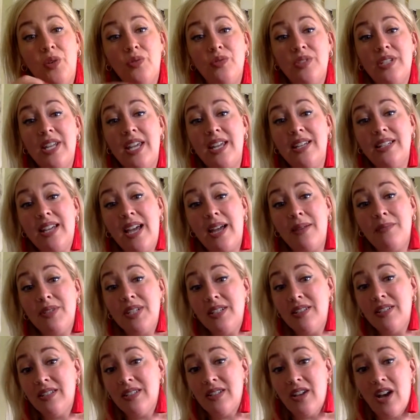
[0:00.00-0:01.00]
take time
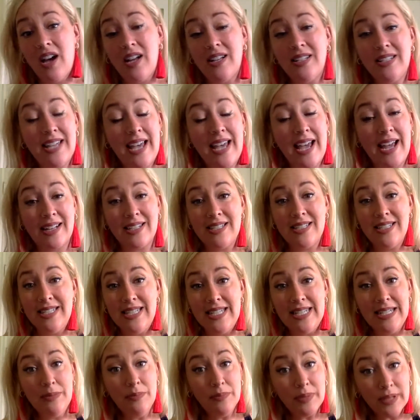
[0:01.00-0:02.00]
to contact
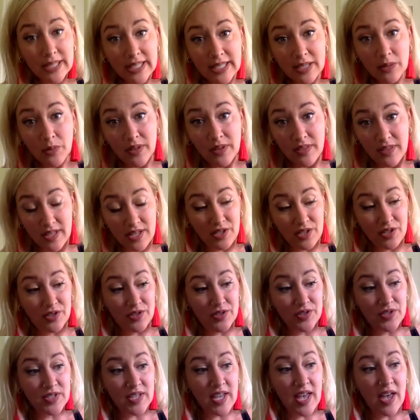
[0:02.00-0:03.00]
deeply within
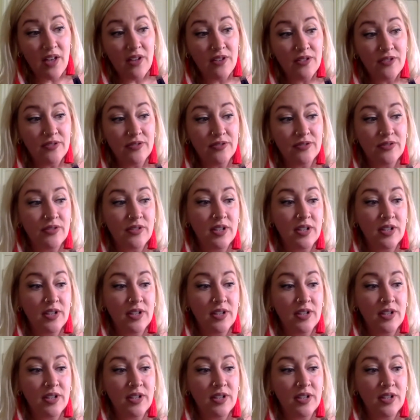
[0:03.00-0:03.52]
yourself.